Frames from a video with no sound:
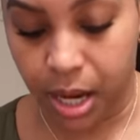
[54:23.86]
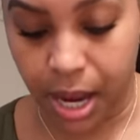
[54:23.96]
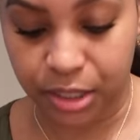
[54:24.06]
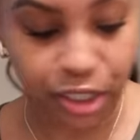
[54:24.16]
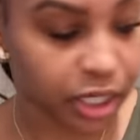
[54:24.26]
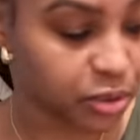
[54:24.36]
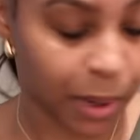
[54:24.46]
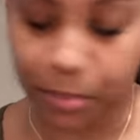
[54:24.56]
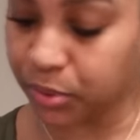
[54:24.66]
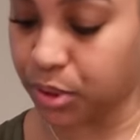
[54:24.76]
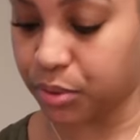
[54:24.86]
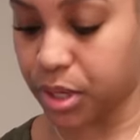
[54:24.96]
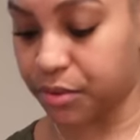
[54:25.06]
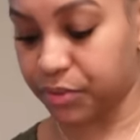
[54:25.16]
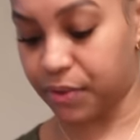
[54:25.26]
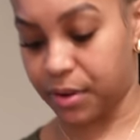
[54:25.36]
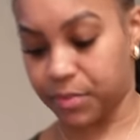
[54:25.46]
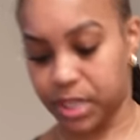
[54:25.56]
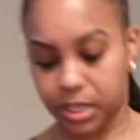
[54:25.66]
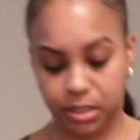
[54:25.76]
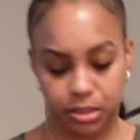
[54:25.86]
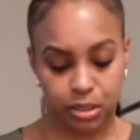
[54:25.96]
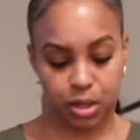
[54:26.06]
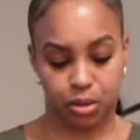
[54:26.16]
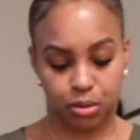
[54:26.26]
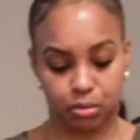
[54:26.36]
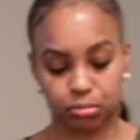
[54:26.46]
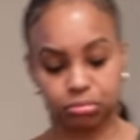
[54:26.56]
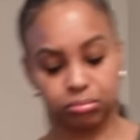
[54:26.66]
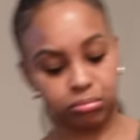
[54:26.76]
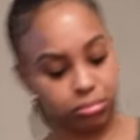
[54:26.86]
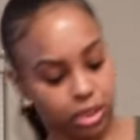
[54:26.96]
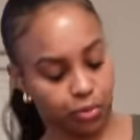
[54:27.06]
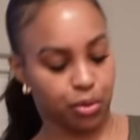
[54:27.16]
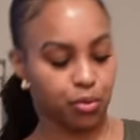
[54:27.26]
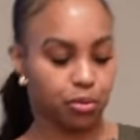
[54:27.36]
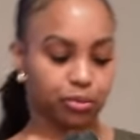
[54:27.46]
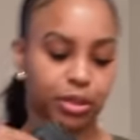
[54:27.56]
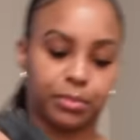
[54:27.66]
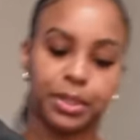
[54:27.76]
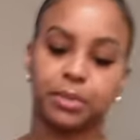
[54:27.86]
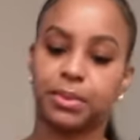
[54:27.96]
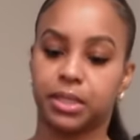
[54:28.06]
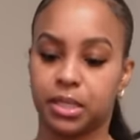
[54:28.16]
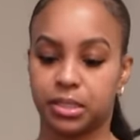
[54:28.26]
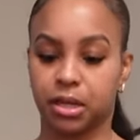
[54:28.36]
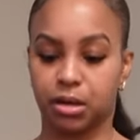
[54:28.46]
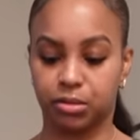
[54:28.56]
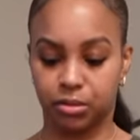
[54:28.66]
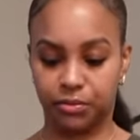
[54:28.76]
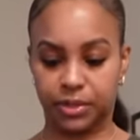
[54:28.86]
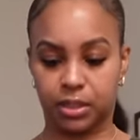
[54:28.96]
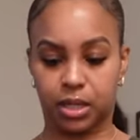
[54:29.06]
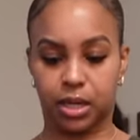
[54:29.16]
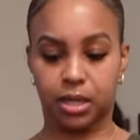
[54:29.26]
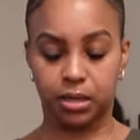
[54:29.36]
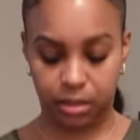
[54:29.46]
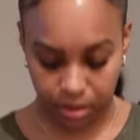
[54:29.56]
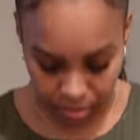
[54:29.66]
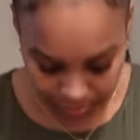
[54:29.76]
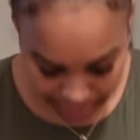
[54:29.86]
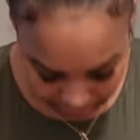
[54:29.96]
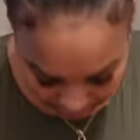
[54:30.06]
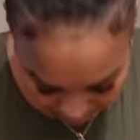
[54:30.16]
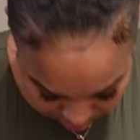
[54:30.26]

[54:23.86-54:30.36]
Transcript: I change my persona every five minutes, so don't know who I'm trying to be. But this skirt don't even look like, it look a little big.